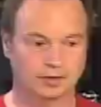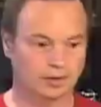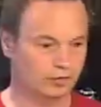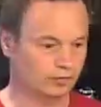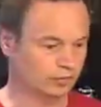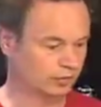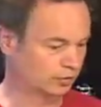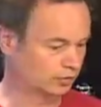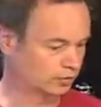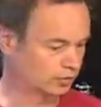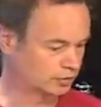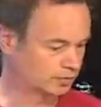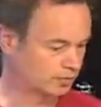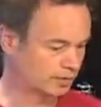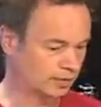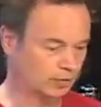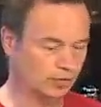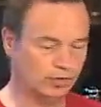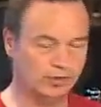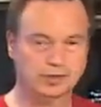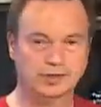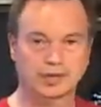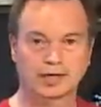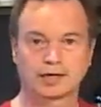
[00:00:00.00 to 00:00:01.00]
over the course of my
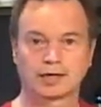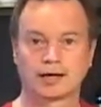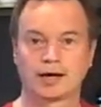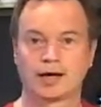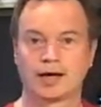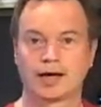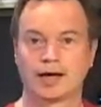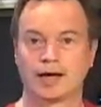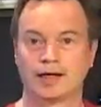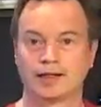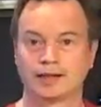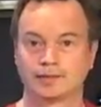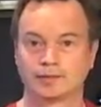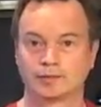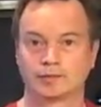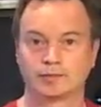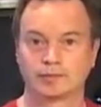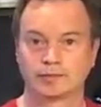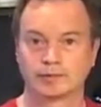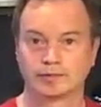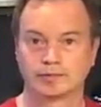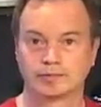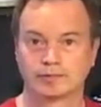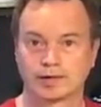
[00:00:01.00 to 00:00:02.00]
work day, and then we'll
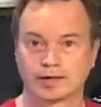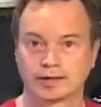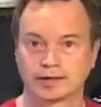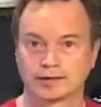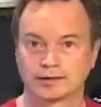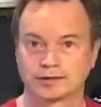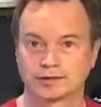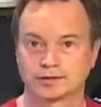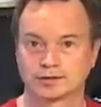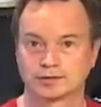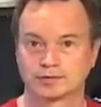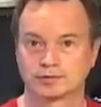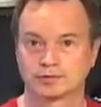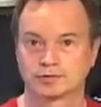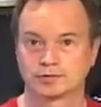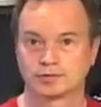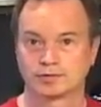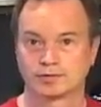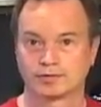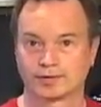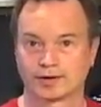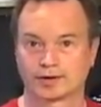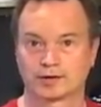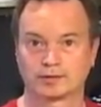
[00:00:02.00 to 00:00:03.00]
be ready to do the
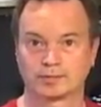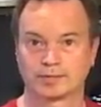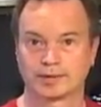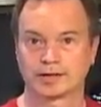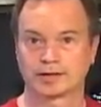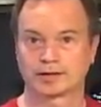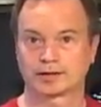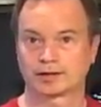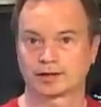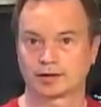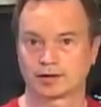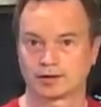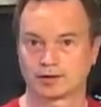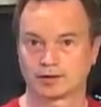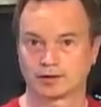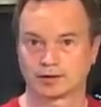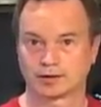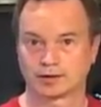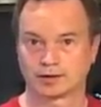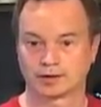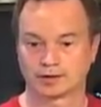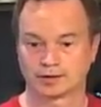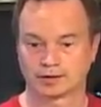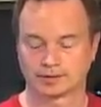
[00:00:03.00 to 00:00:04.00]
final bake on